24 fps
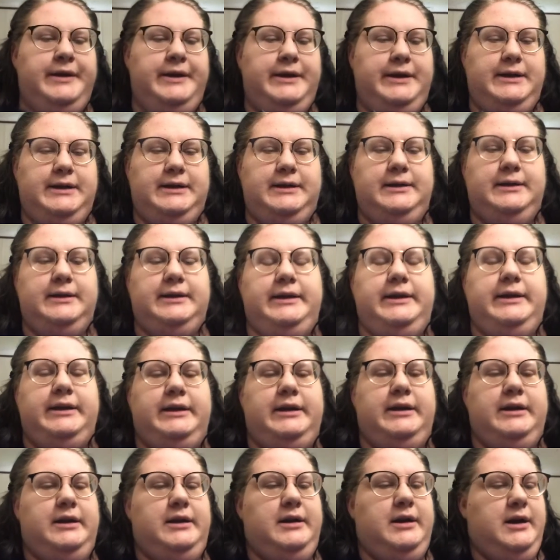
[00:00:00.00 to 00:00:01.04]
And
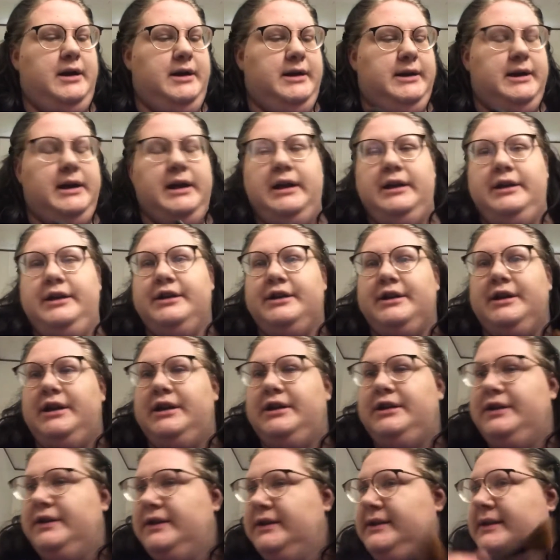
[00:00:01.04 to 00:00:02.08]
then again, you're gonna
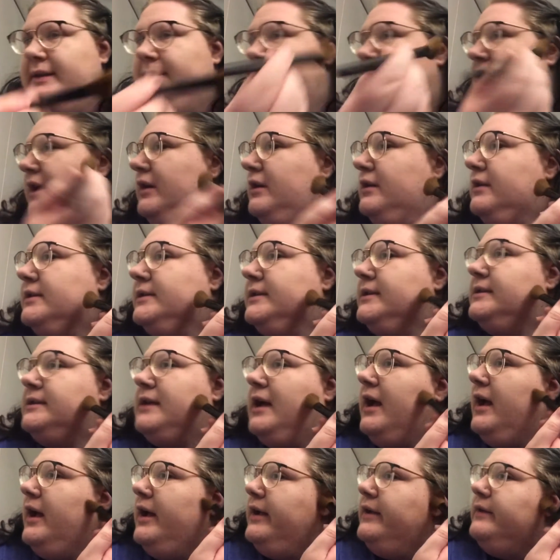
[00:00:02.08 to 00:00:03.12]
do the same thing on this
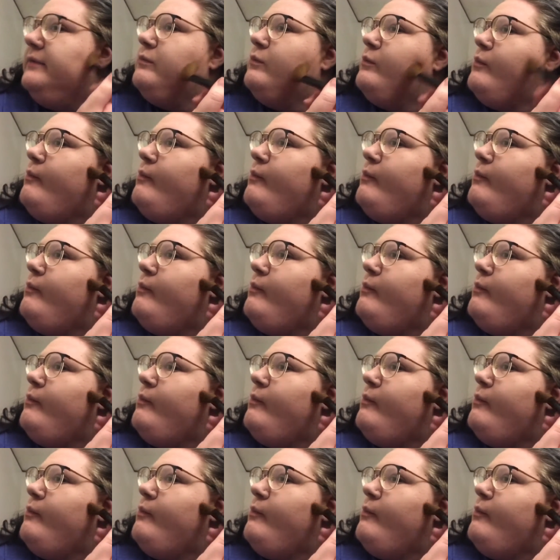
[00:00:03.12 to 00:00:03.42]
side.